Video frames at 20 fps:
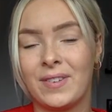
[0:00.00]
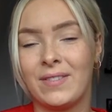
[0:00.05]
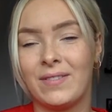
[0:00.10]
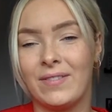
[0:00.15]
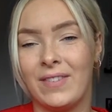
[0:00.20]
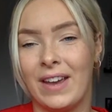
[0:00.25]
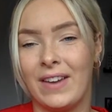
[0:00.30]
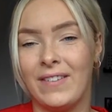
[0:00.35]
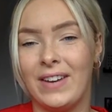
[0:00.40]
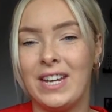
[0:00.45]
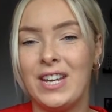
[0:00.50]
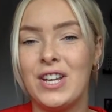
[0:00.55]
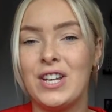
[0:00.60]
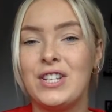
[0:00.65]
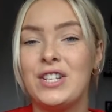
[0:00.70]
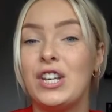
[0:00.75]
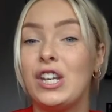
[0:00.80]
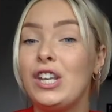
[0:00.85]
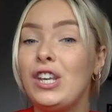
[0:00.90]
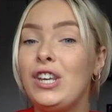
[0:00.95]
very
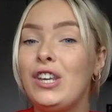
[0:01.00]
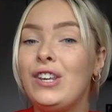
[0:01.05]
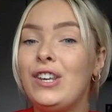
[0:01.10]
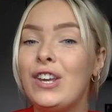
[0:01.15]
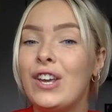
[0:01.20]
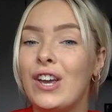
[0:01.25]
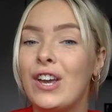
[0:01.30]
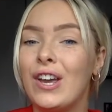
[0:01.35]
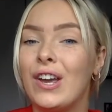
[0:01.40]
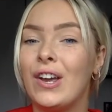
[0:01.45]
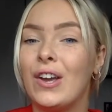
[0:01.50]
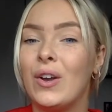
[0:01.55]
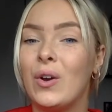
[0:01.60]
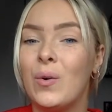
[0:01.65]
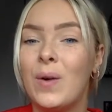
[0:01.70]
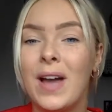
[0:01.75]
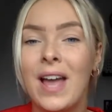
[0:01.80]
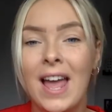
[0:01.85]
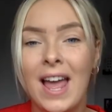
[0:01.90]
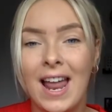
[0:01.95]
good,
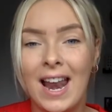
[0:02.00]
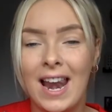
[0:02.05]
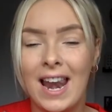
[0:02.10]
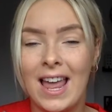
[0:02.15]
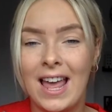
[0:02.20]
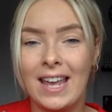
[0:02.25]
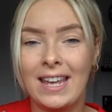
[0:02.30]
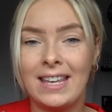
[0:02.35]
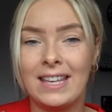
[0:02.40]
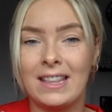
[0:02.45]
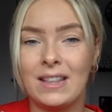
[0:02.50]
U, like